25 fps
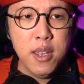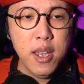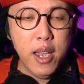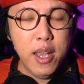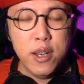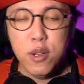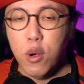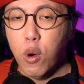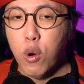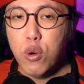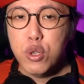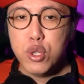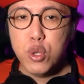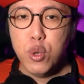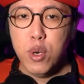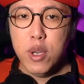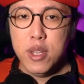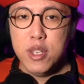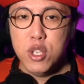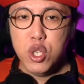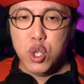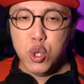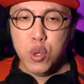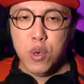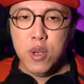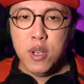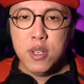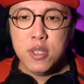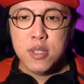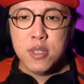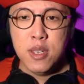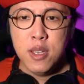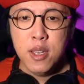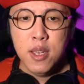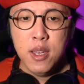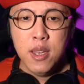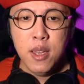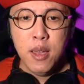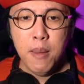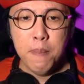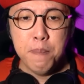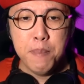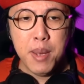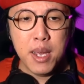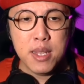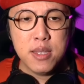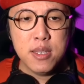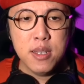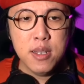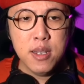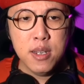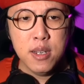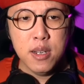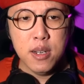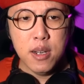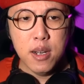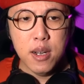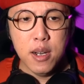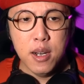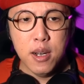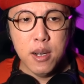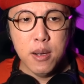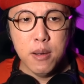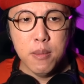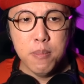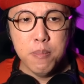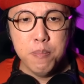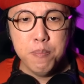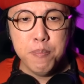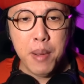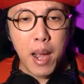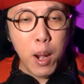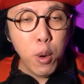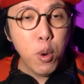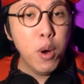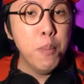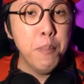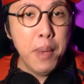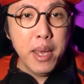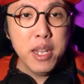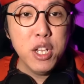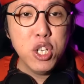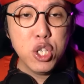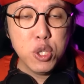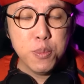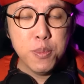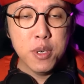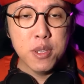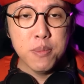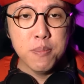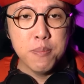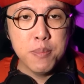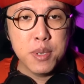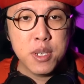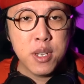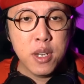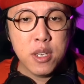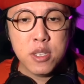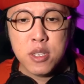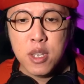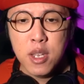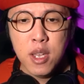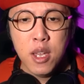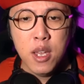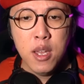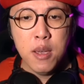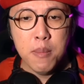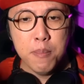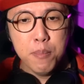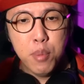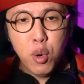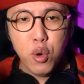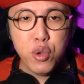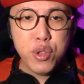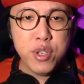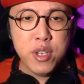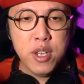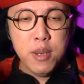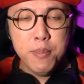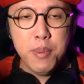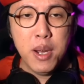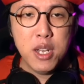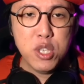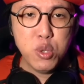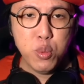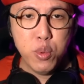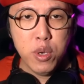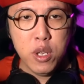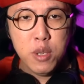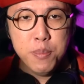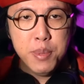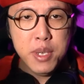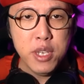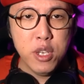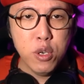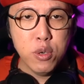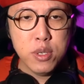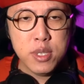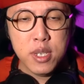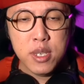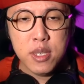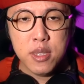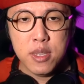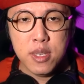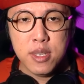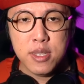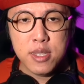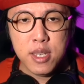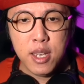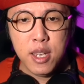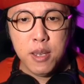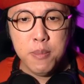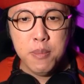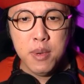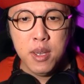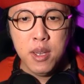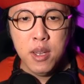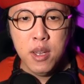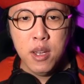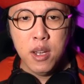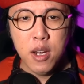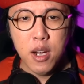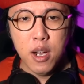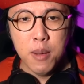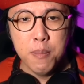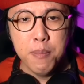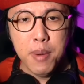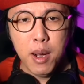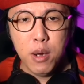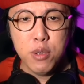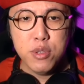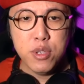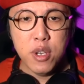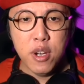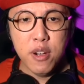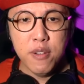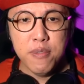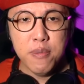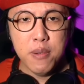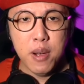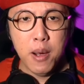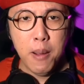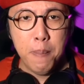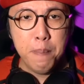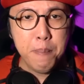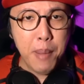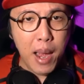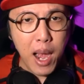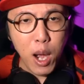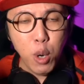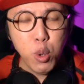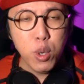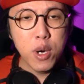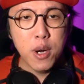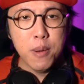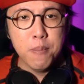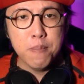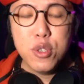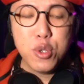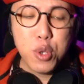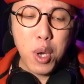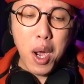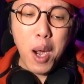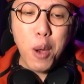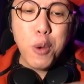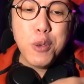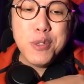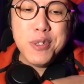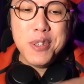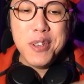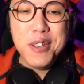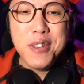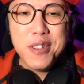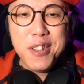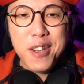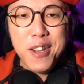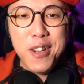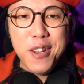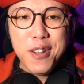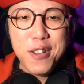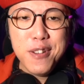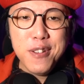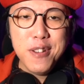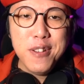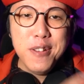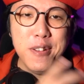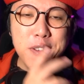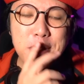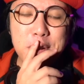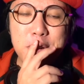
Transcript: and it also ensures better power management because both earbuds will be using the same amount of power. So I was thinking,